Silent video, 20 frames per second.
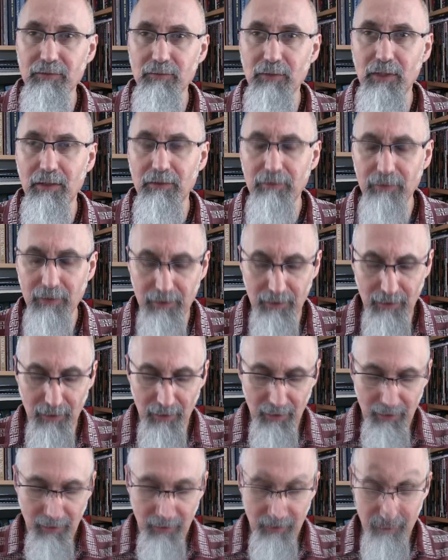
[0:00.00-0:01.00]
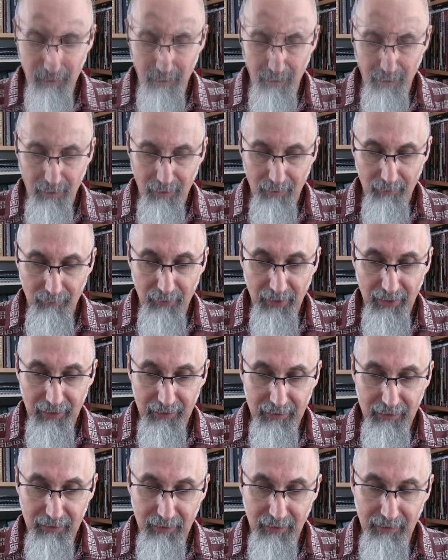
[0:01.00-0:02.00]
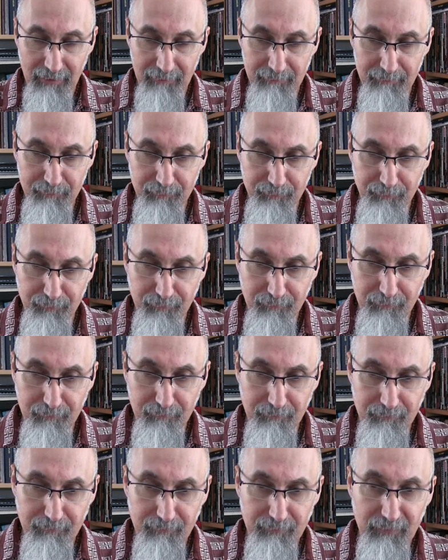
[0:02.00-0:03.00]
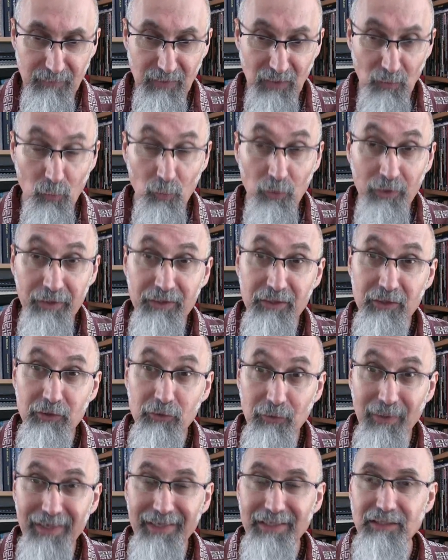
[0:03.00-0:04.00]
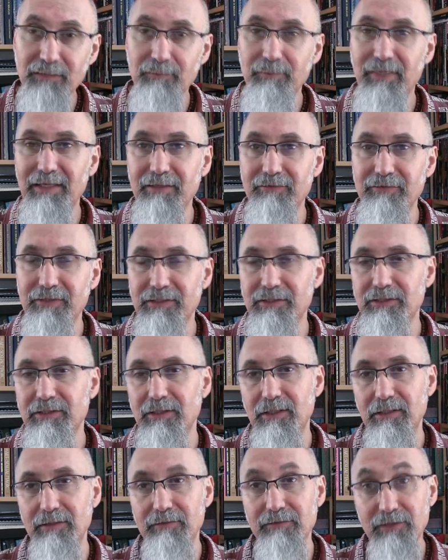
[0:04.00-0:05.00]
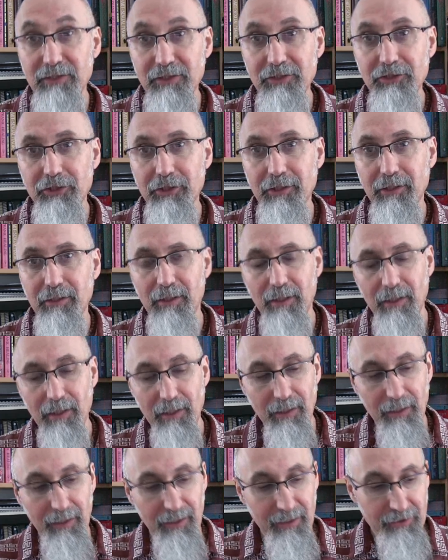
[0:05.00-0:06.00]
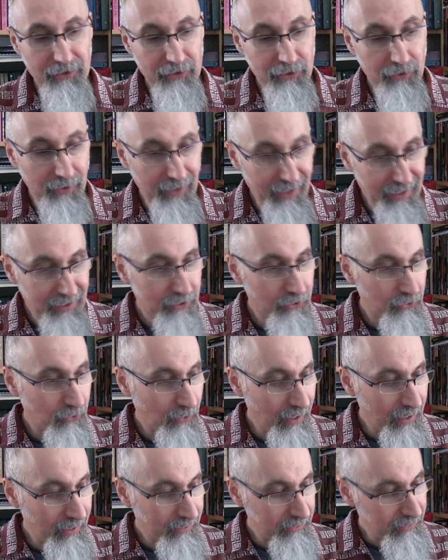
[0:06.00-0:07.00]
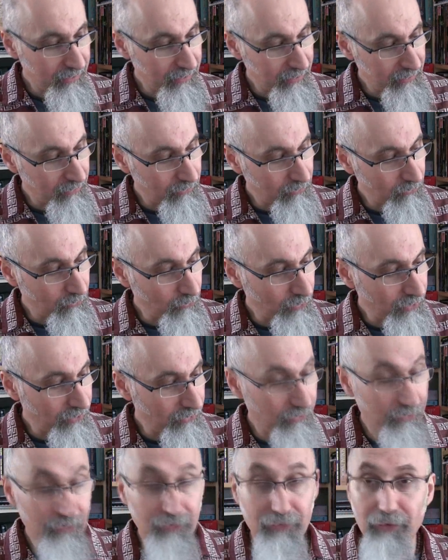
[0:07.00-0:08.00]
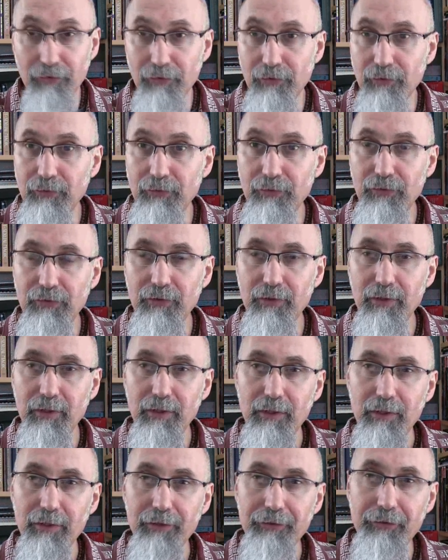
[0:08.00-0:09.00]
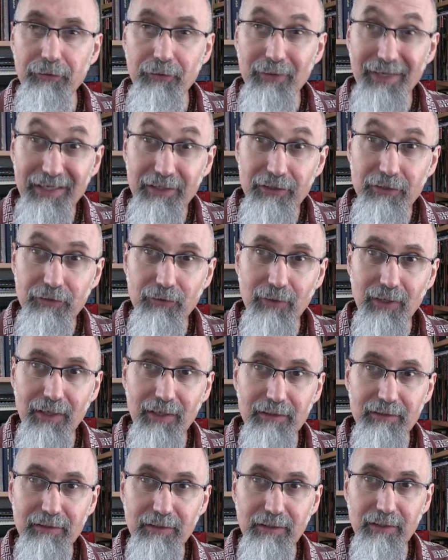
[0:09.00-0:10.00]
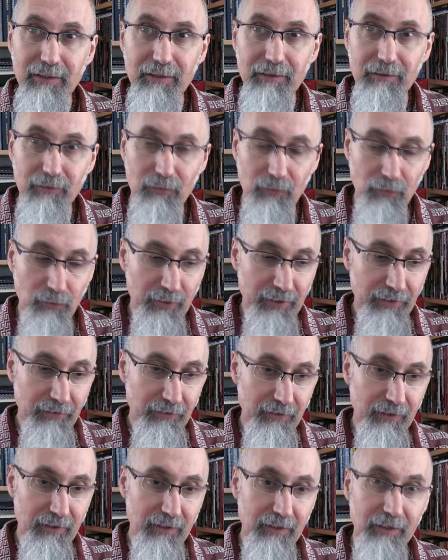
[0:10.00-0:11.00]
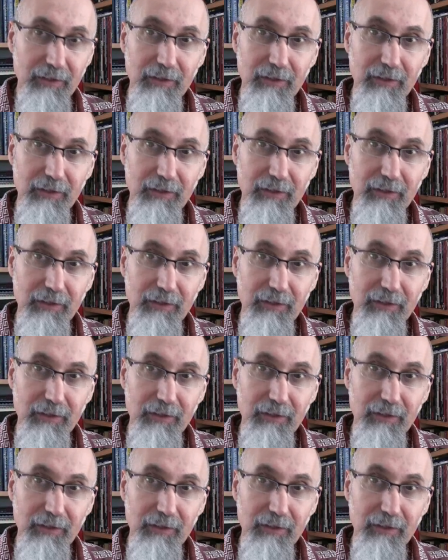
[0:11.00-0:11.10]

as well, right? But one of the greatest benefits of teaching is you're interacting with the youth. You're interacting with